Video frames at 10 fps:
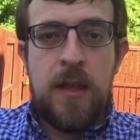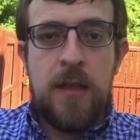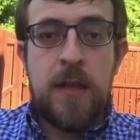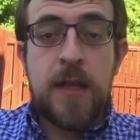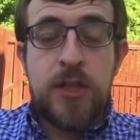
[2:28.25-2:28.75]

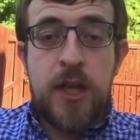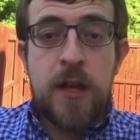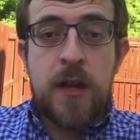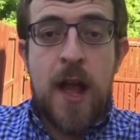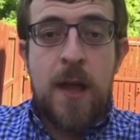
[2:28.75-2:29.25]
Next
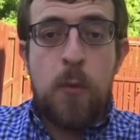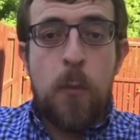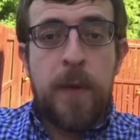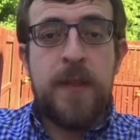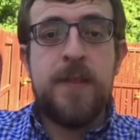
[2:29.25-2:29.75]
year, I'm
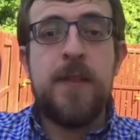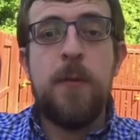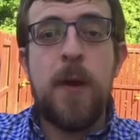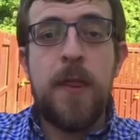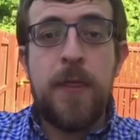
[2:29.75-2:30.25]
hoping to
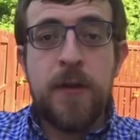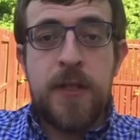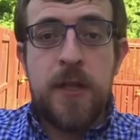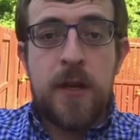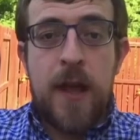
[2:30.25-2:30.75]
start my third
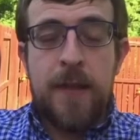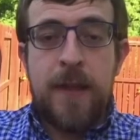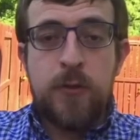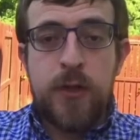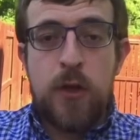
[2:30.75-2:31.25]
year at
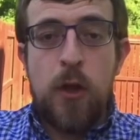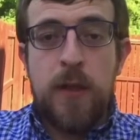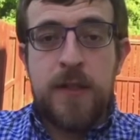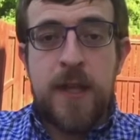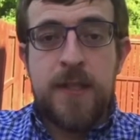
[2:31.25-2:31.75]
Tilsley
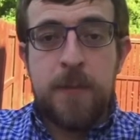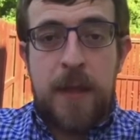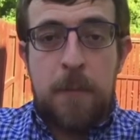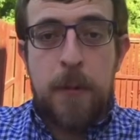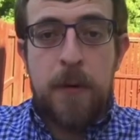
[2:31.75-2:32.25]
College in
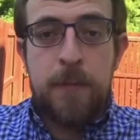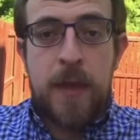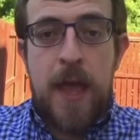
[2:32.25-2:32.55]
September,